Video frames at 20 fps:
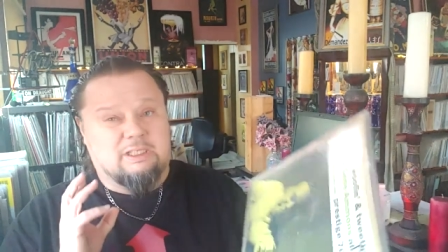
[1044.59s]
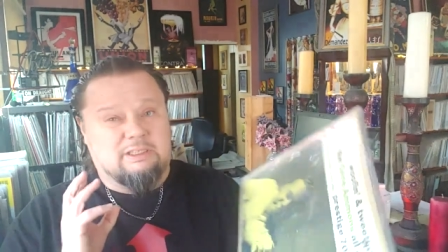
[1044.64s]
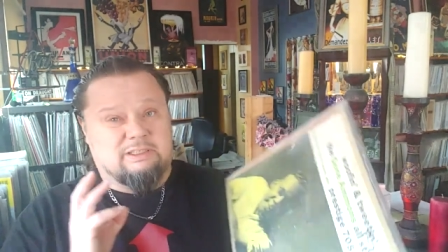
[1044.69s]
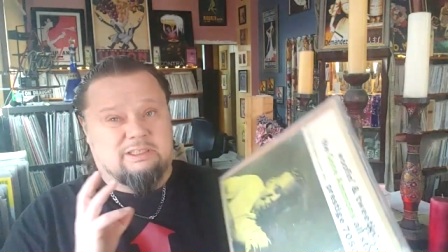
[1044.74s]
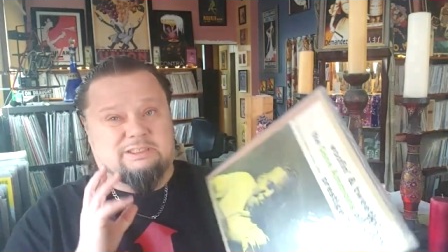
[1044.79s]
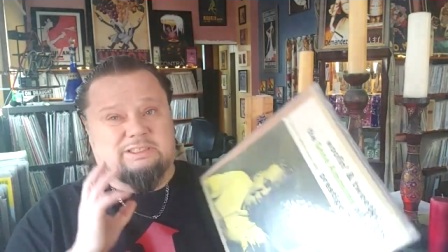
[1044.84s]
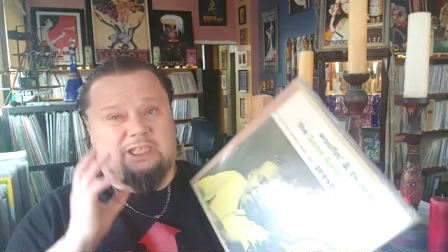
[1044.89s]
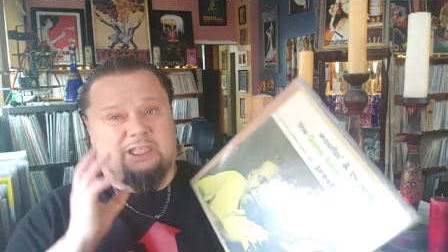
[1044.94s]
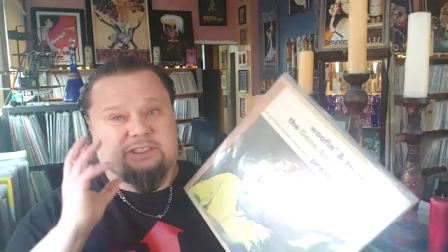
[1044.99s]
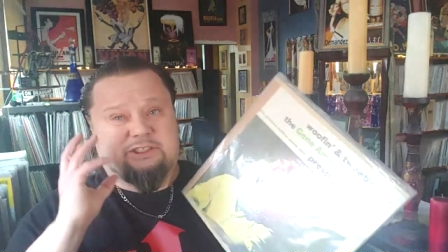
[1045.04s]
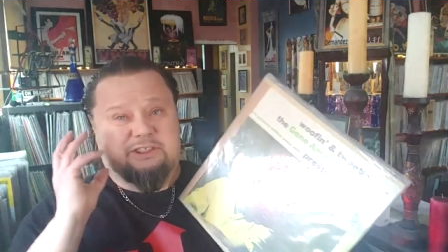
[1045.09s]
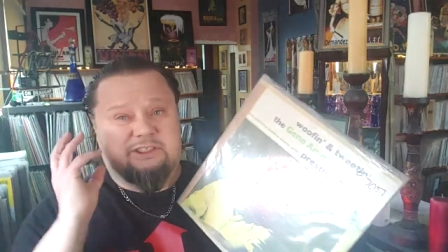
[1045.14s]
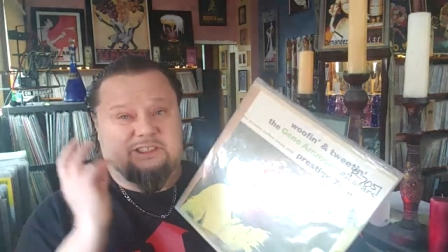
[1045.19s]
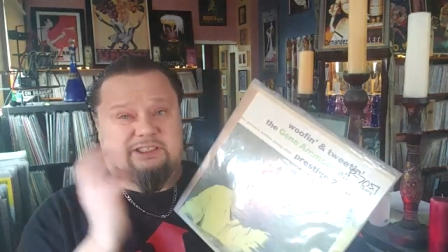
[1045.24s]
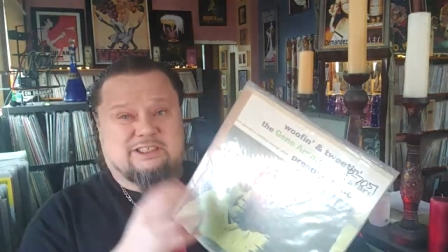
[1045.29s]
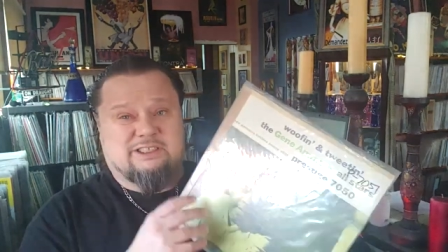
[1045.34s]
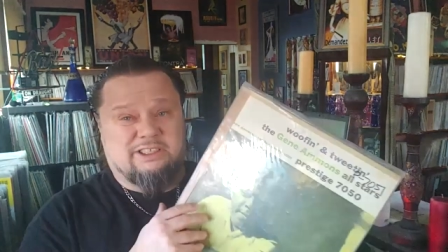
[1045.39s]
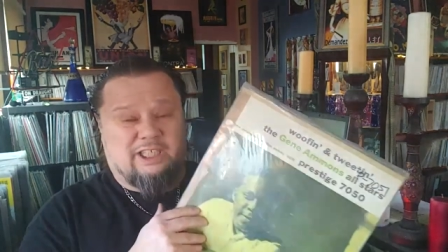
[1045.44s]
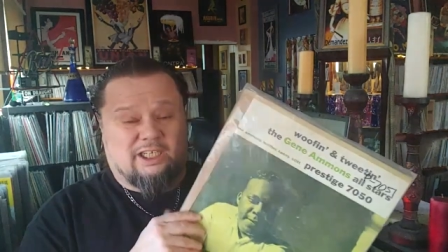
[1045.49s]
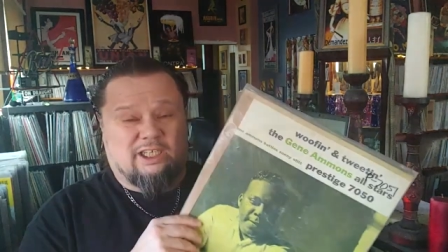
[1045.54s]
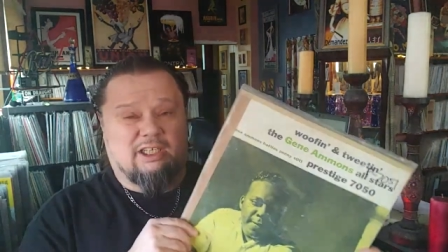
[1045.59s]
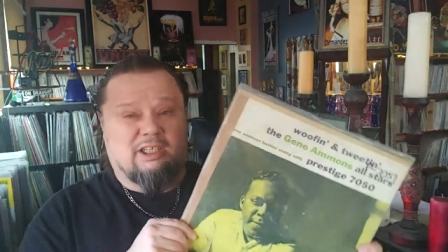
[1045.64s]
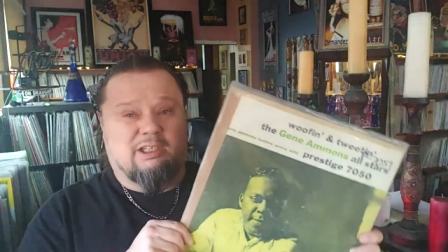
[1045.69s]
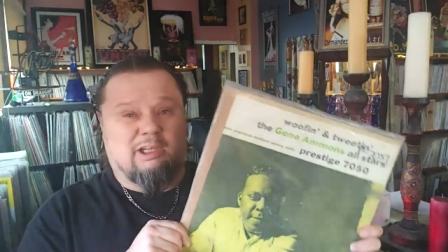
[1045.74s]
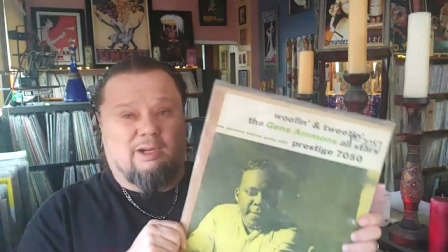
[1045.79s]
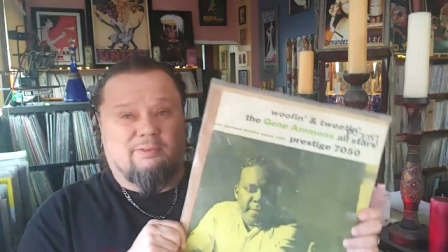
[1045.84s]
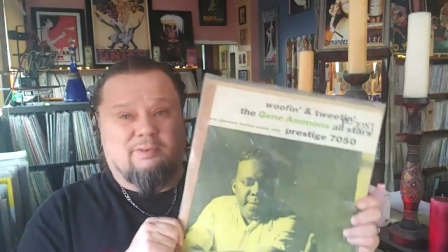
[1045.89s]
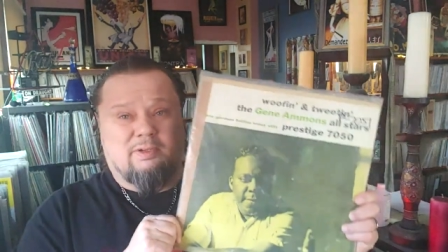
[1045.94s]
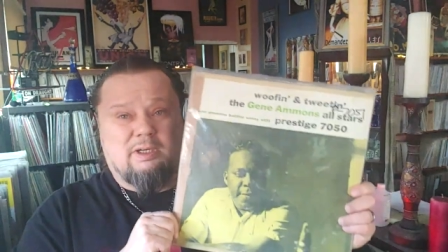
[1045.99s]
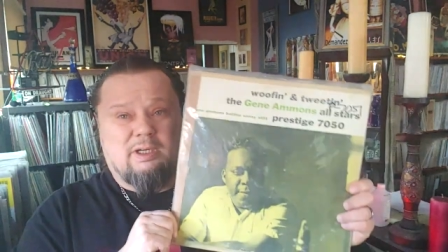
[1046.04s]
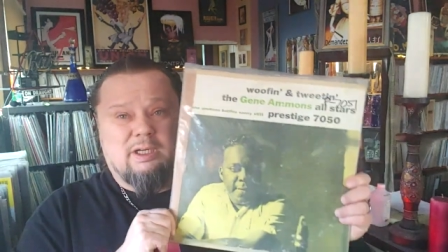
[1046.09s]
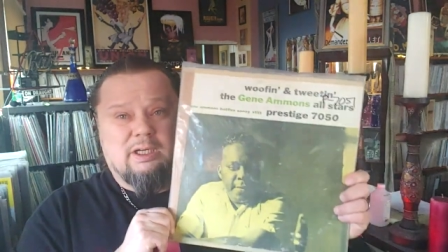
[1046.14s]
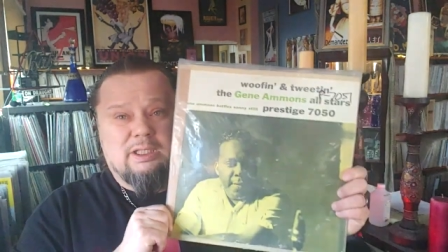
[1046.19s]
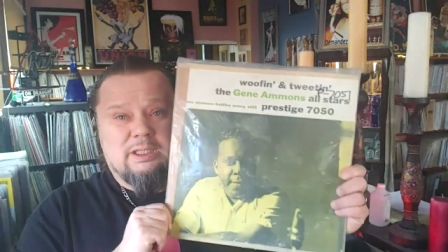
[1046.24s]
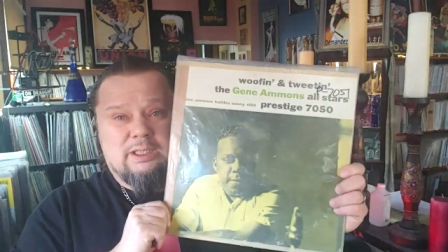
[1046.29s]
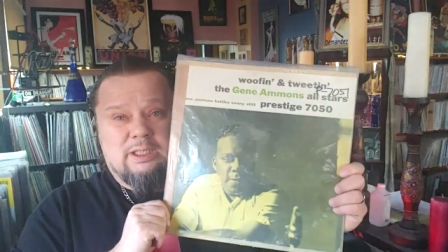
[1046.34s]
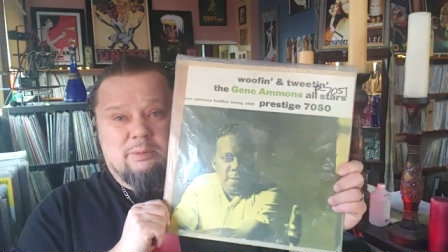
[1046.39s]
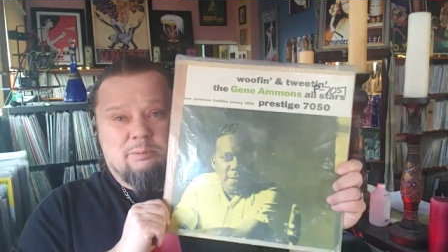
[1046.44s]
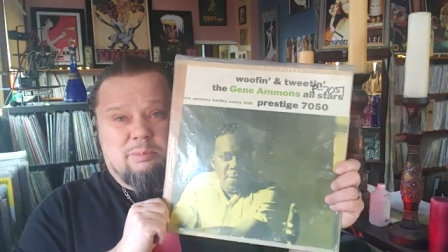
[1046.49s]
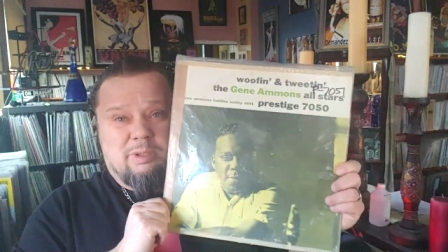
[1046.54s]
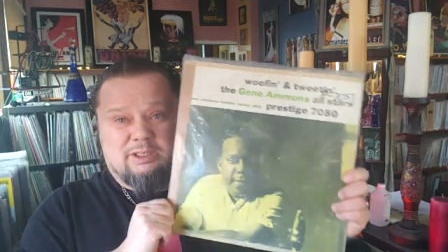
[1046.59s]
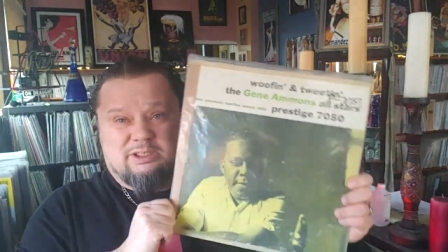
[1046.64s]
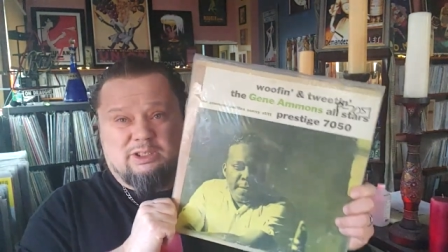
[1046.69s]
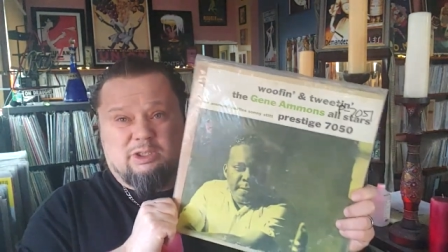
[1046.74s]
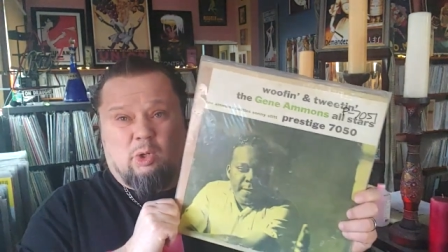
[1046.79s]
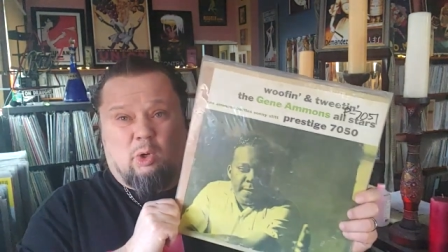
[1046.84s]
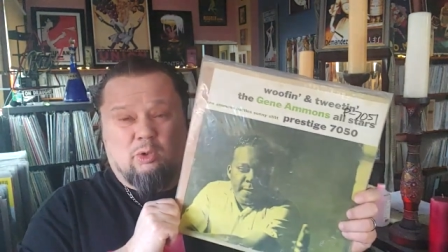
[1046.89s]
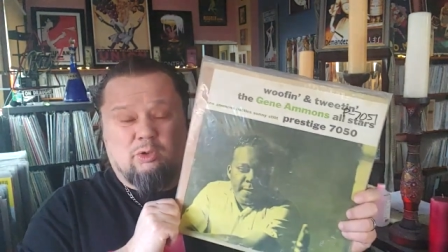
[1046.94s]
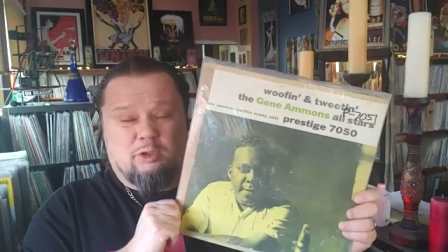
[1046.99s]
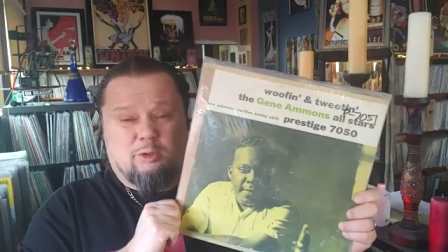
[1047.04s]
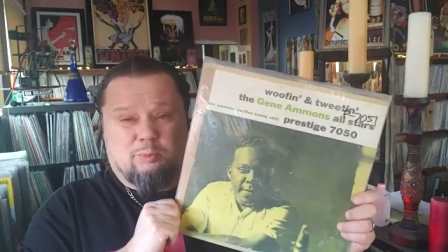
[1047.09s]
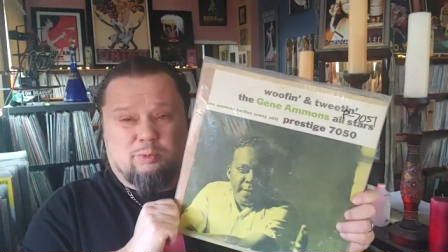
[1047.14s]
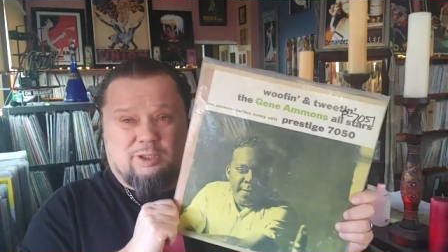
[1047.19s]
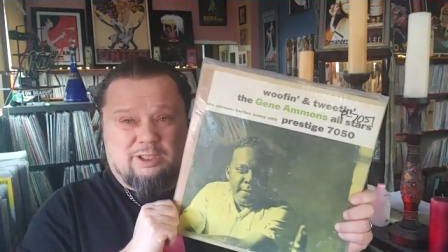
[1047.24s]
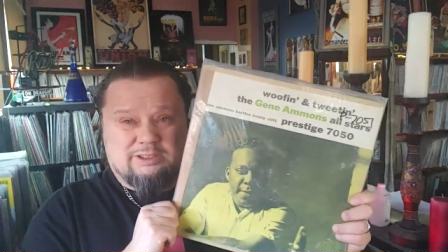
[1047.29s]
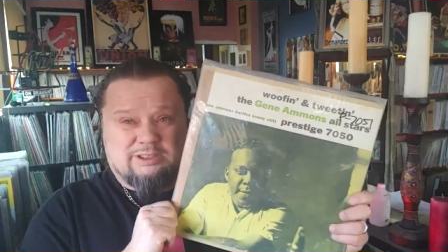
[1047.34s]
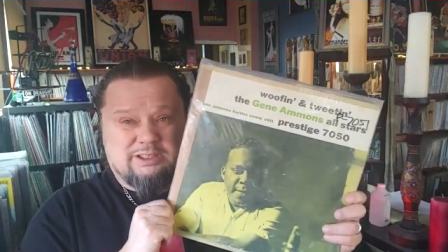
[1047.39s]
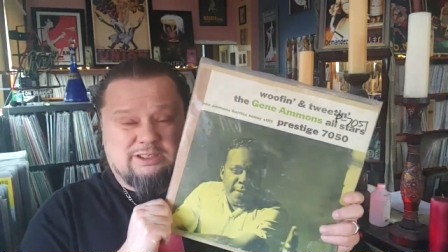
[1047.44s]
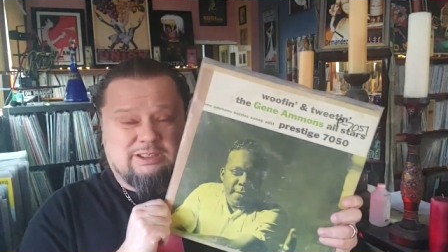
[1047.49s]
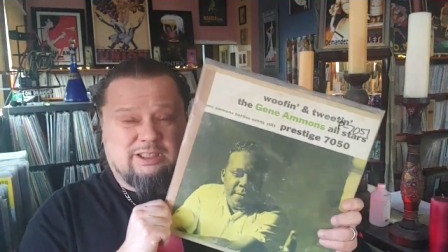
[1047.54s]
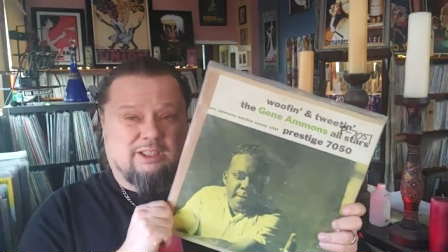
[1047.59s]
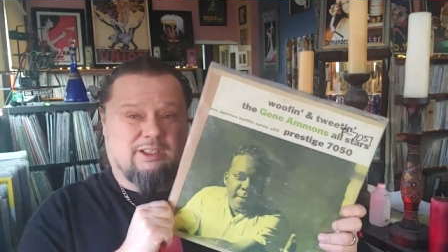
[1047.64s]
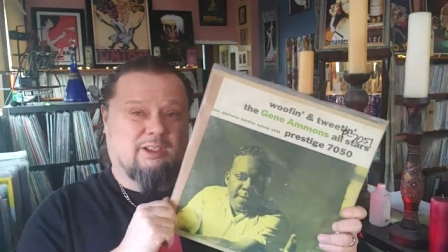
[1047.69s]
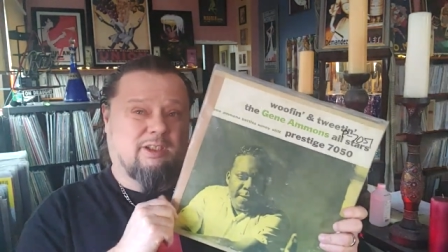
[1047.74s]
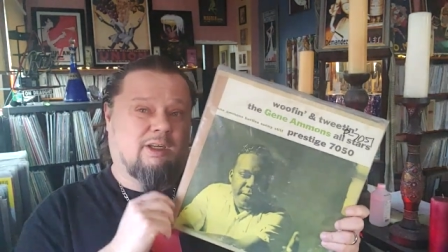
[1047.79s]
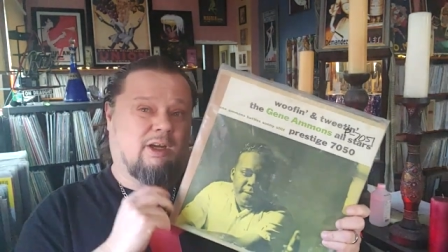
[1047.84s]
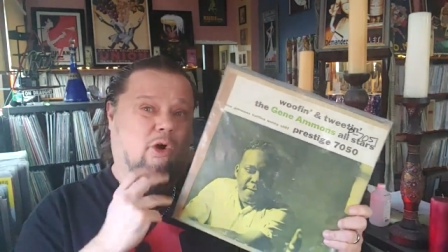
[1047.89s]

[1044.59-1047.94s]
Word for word: This is actually the second cover, but it's an older pressing than the